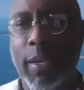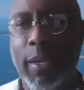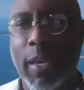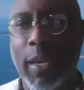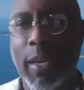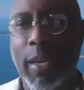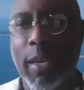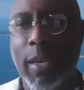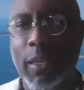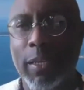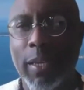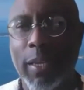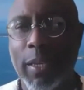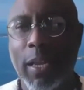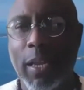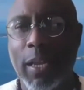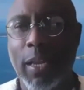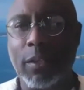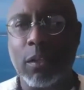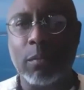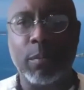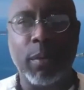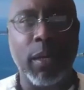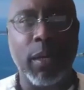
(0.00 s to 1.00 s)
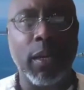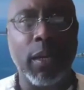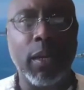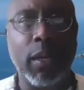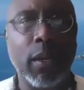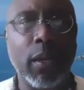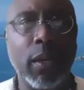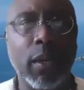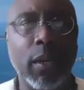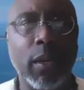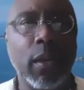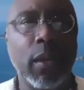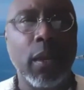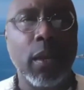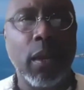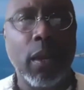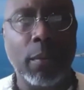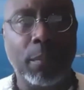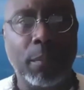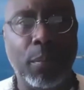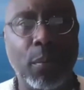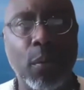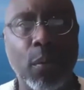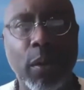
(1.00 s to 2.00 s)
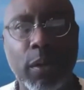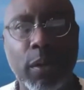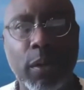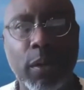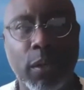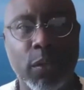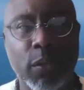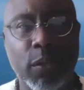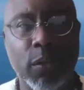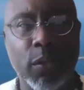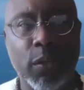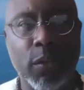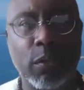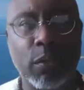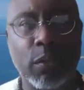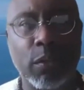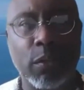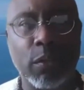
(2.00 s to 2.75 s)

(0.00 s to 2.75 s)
And I think that's going to be important in terms of